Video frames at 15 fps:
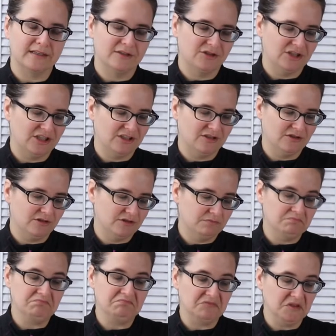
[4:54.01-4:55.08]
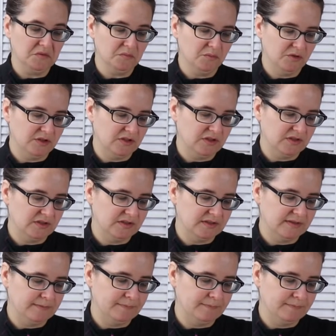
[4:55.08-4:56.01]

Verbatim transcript: and change. Yeah, pretty good.